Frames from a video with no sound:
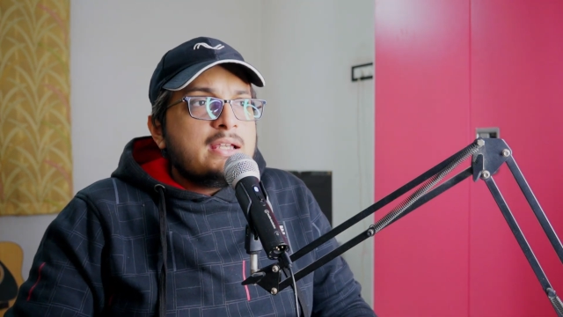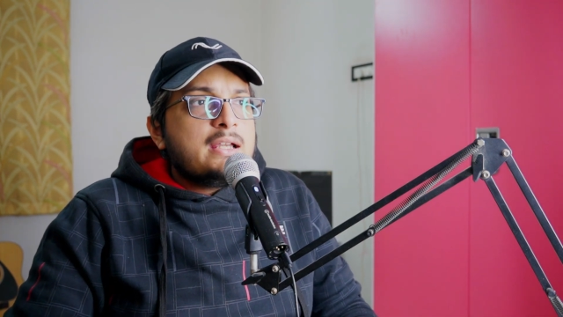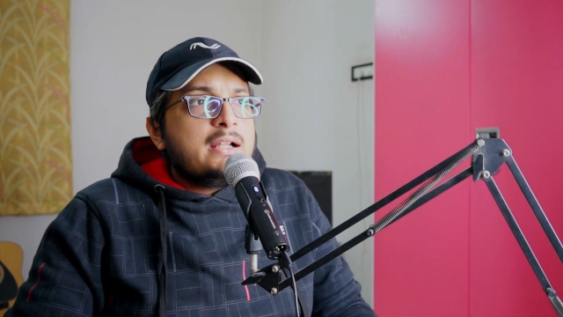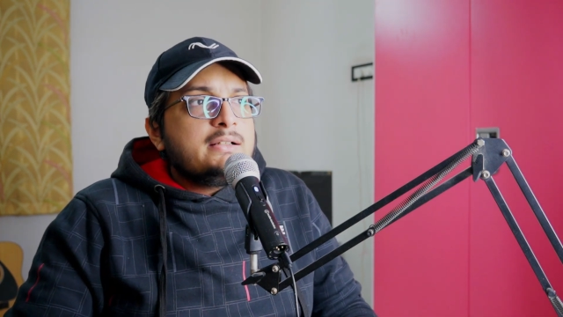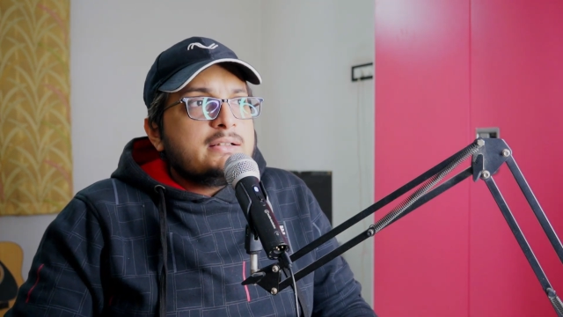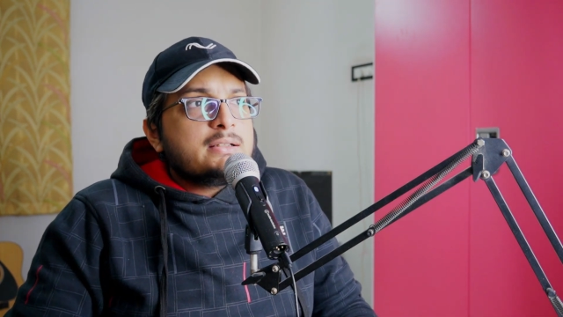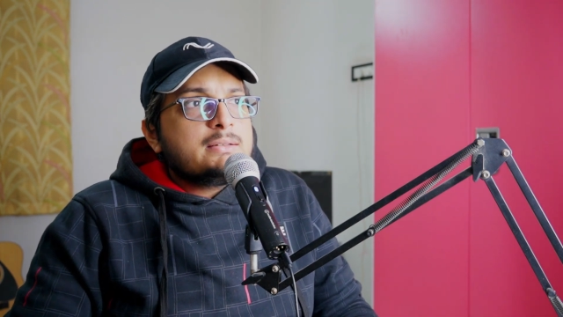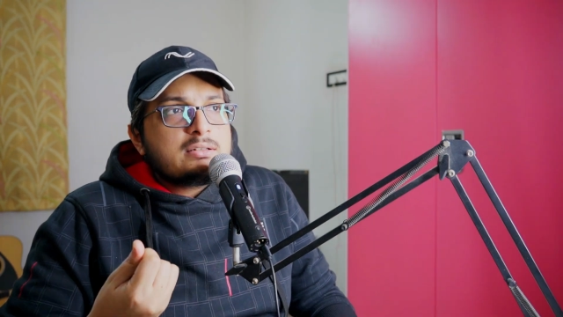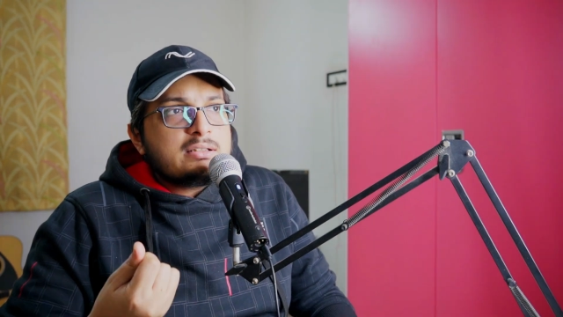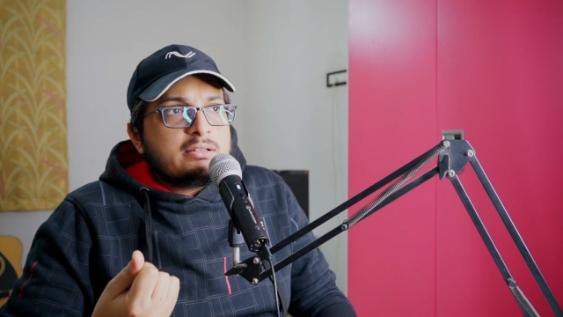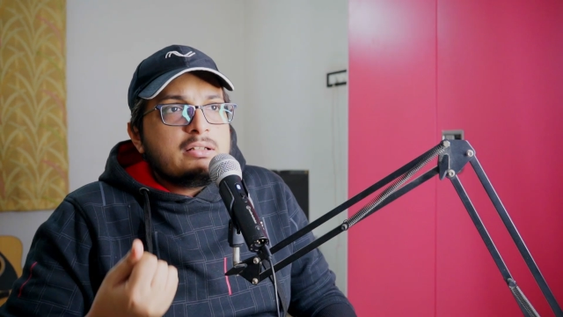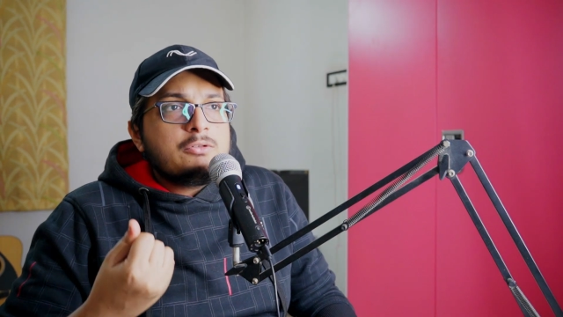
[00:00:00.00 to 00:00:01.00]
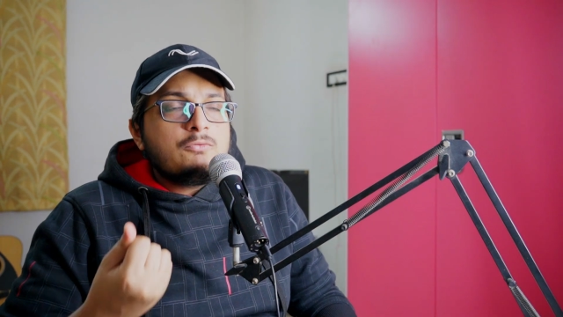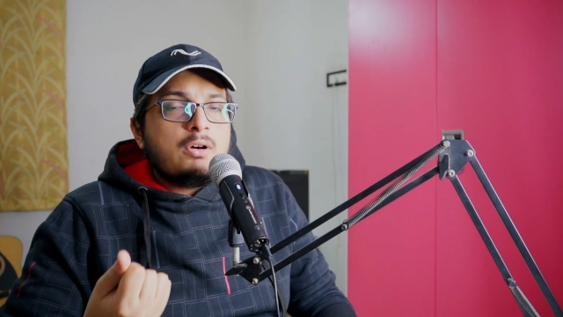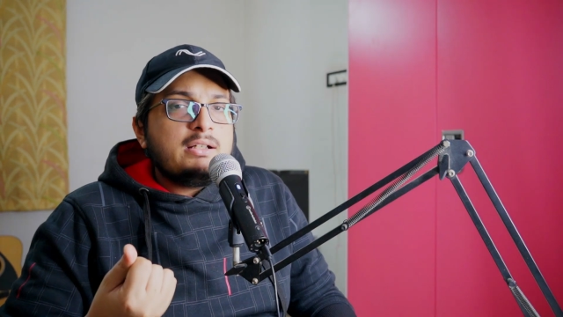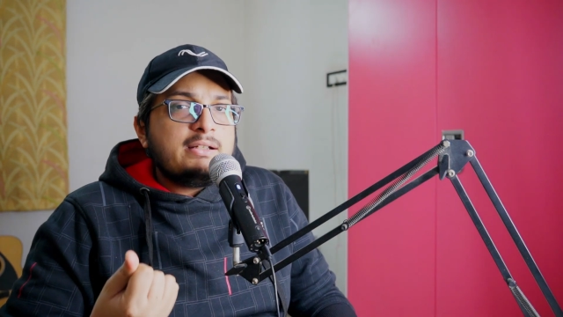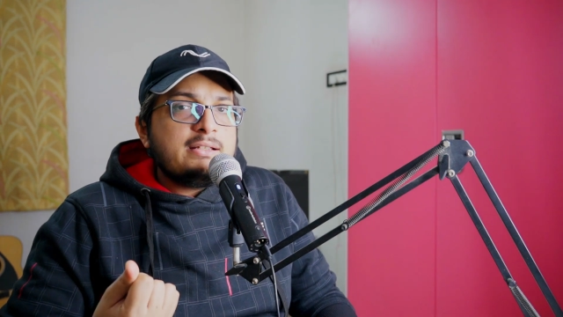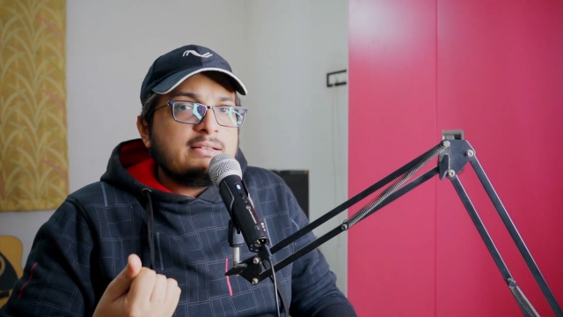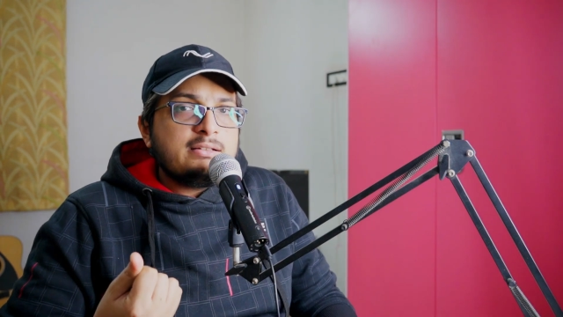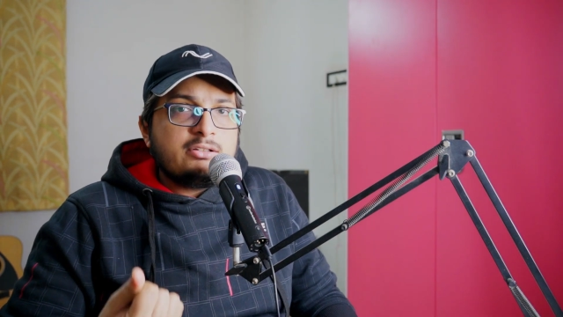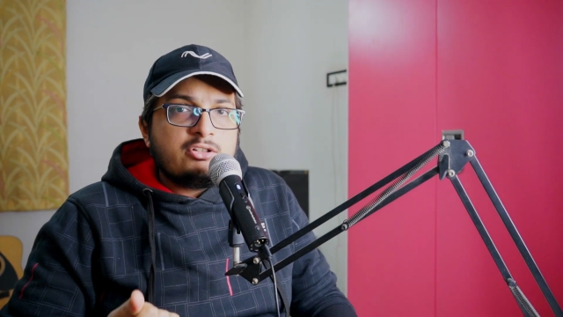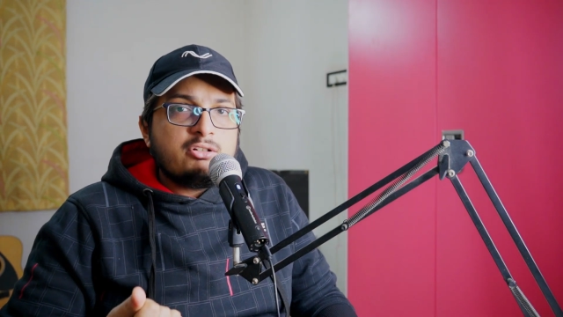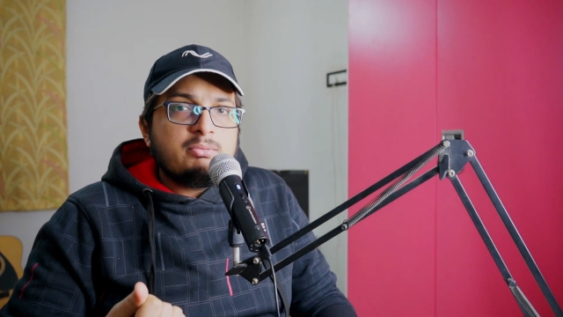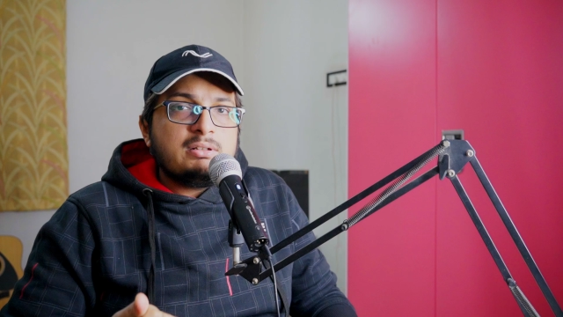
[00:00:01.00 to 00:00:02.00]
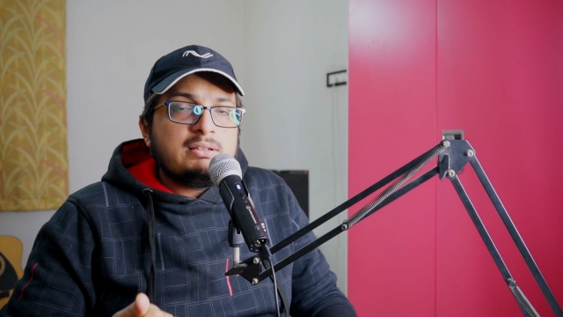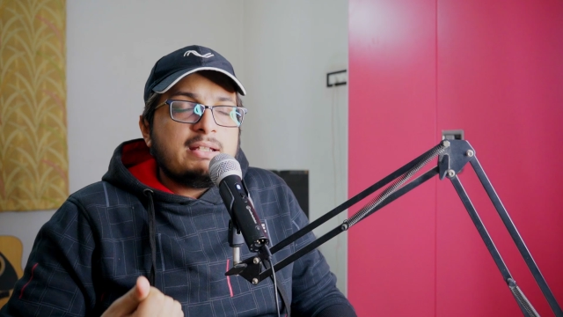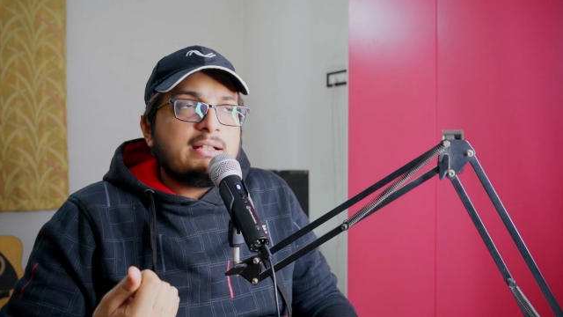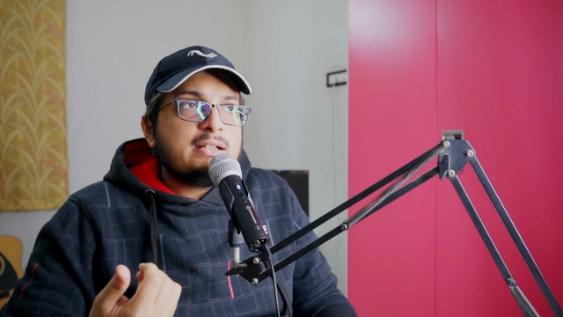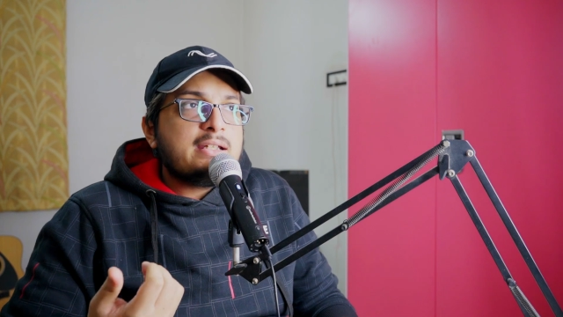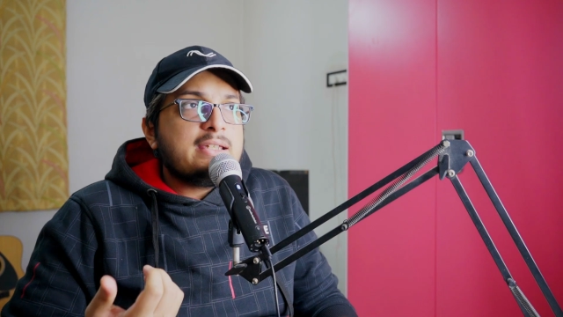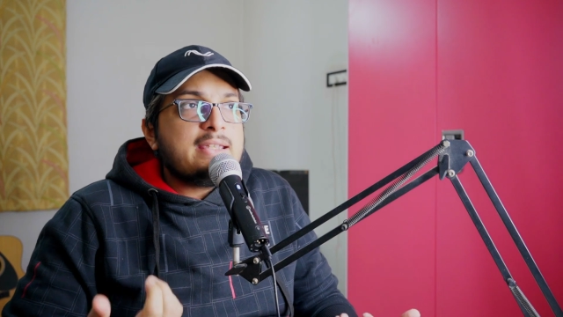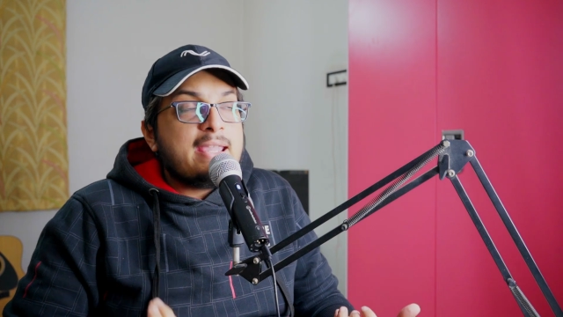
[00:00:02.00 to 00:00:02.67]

and subtle qualities in treble that